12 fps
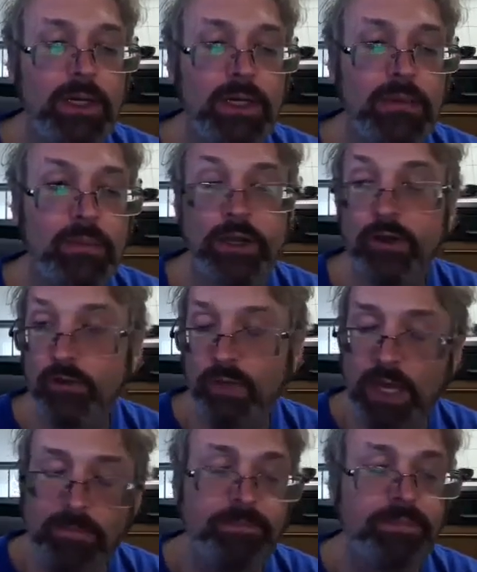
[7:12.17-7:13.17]
we can do
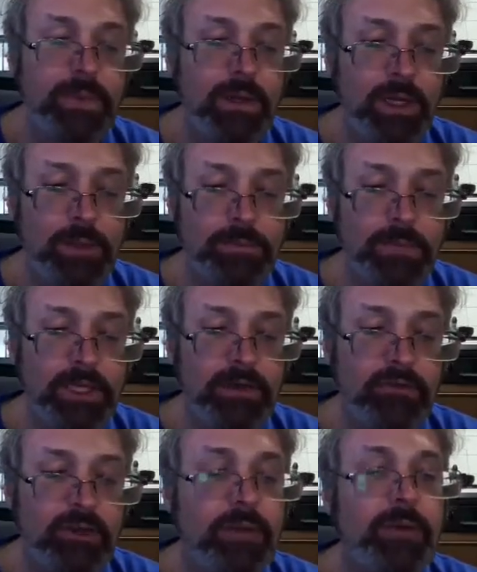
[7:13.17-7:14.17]
that. In
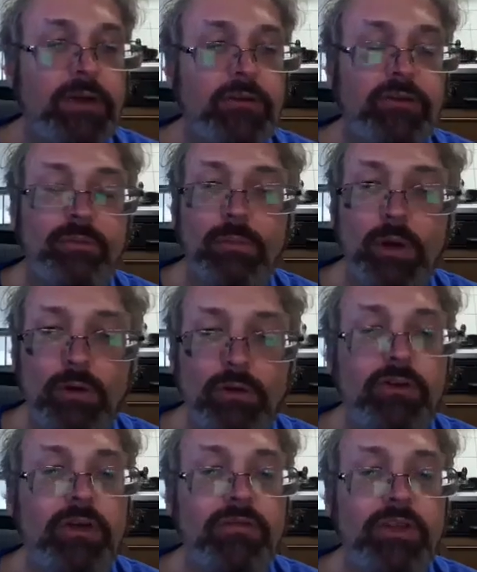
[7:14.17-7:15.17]
TMUX, most
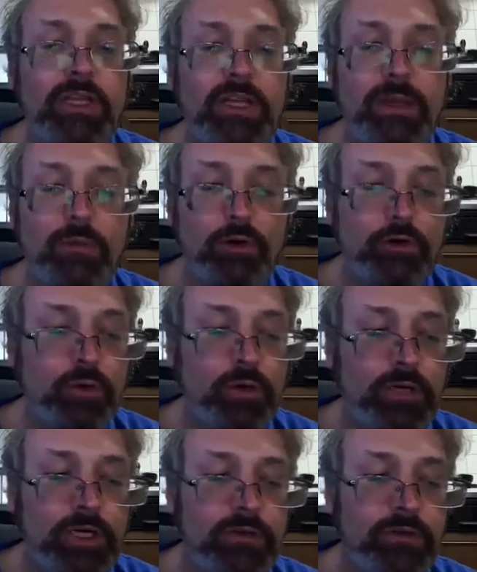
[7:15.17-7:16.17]
of the keyboard
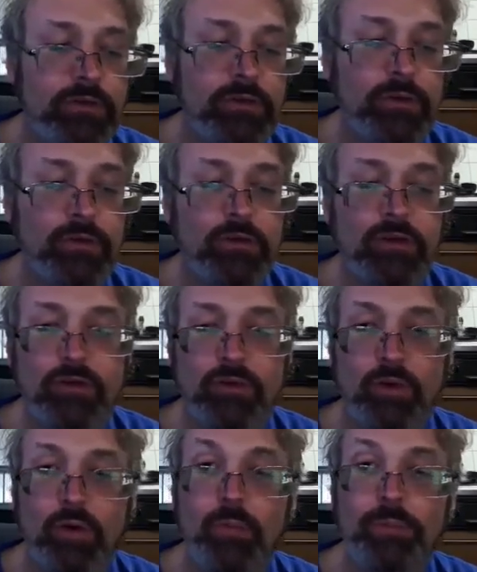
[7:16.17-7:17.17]
shortcuts use
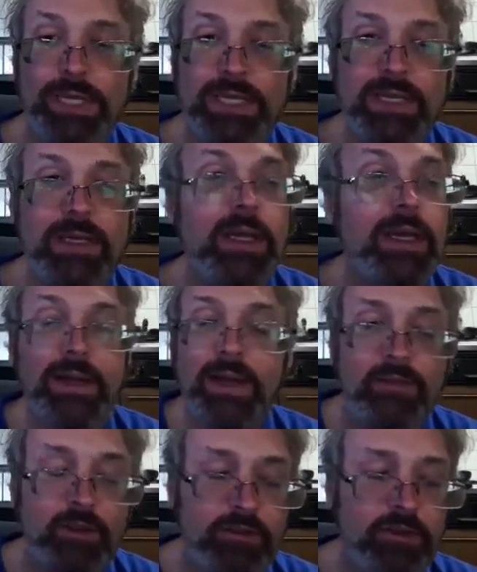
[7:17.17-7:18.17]
Control B
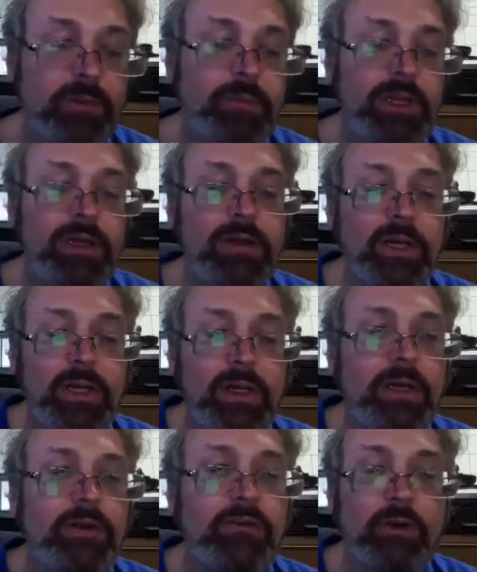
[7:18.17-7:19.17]
and then something.
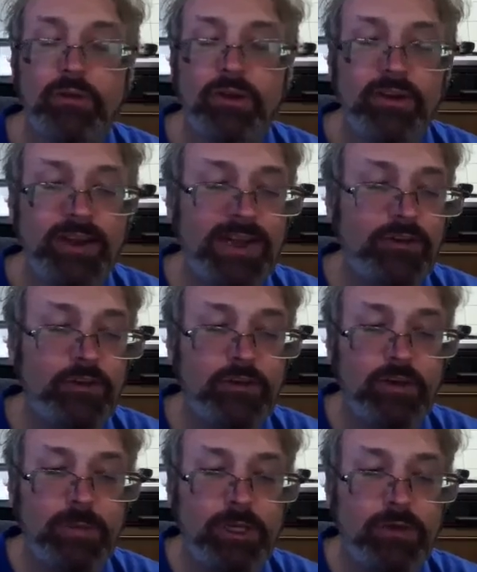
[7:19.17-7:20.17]
So to detach, it's going
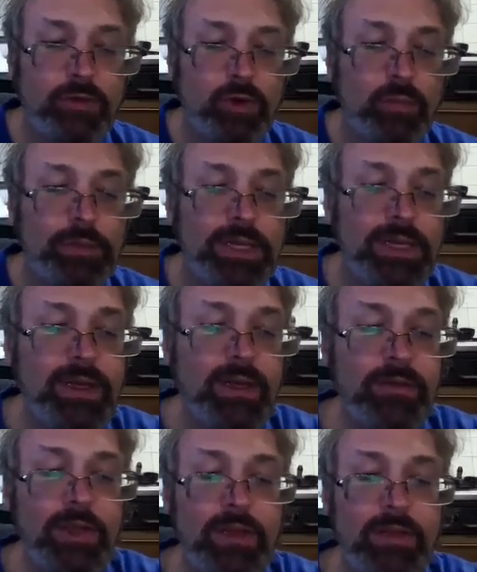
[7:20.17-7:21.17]
to be Control B and
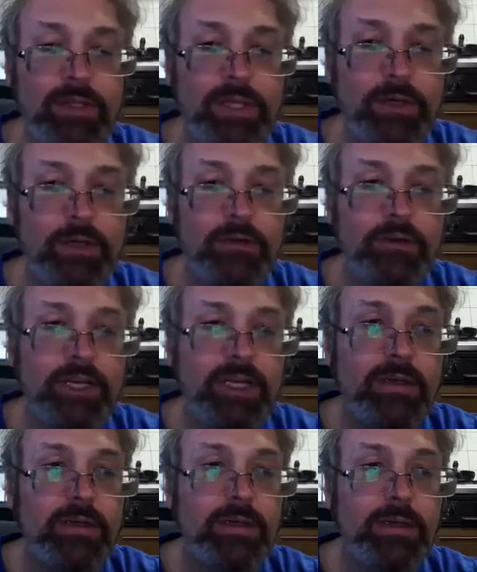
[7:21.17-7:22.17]
then the letter D.
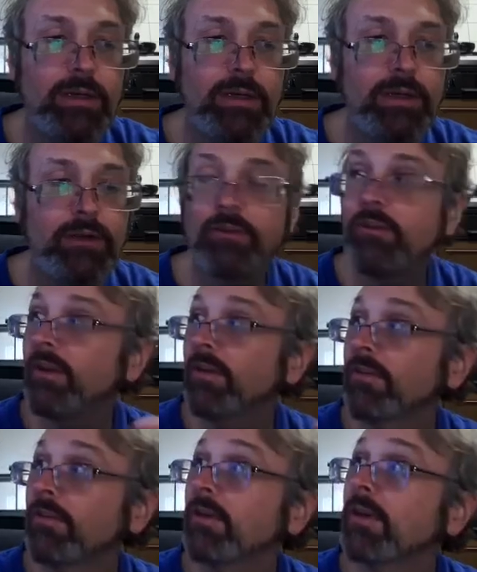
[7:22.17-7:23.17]
You can see
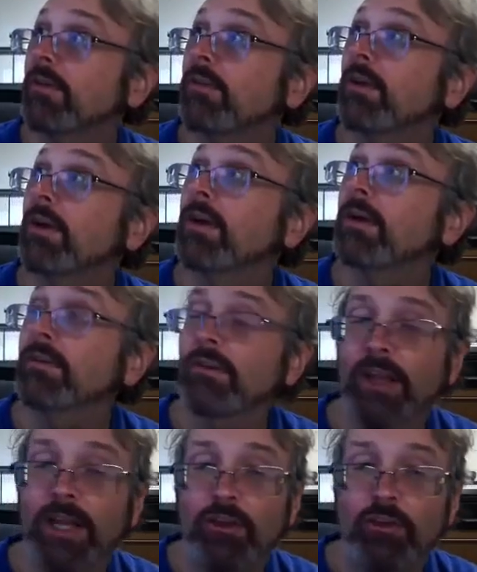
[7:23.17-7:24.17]
it
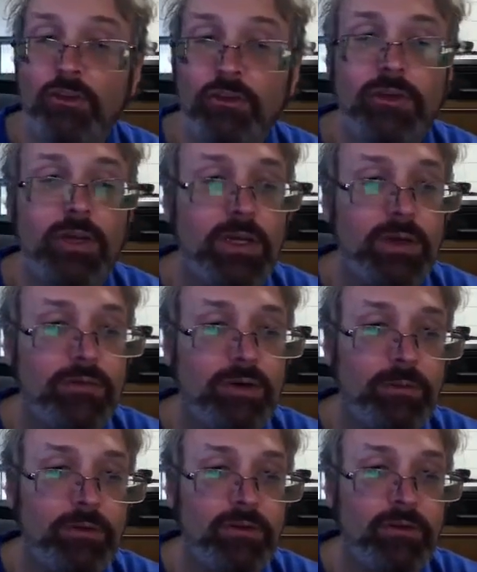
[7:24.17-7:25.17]
detaches from
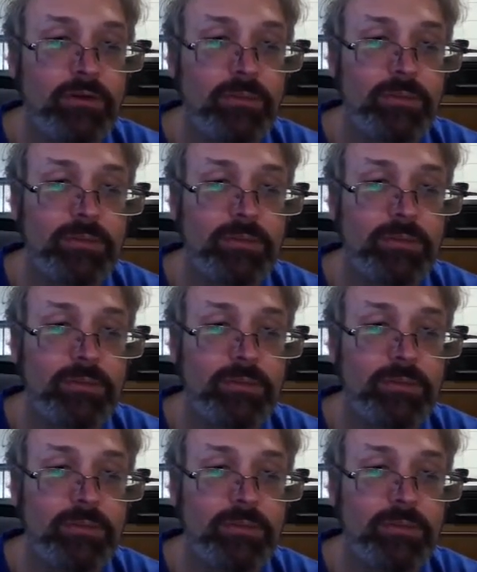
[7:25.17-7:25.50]
the system.